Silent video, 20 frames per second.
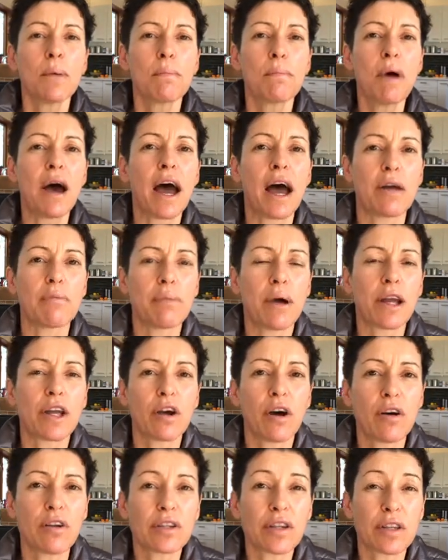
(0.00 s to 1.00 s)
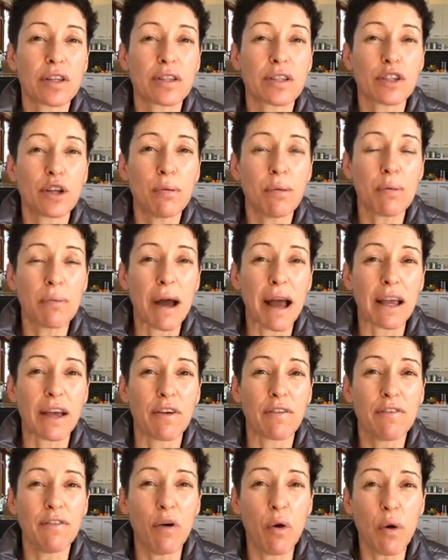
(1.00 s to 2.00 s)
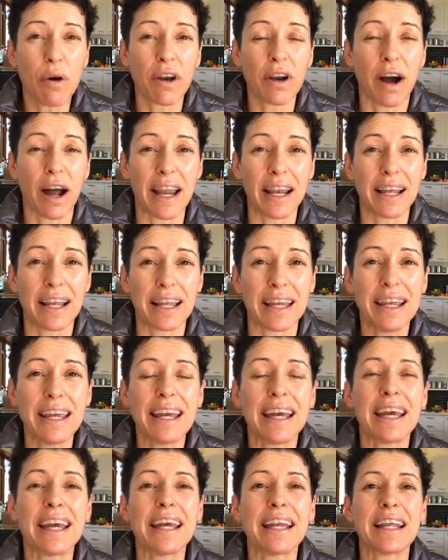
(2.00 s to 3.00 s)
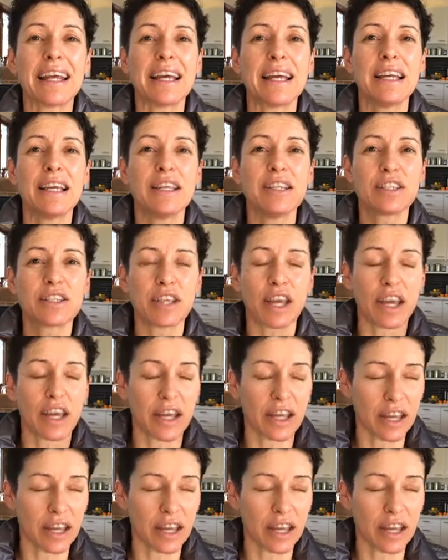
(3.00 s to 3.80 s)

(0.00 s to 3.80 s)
But by going to the supermarket fortnightly, it is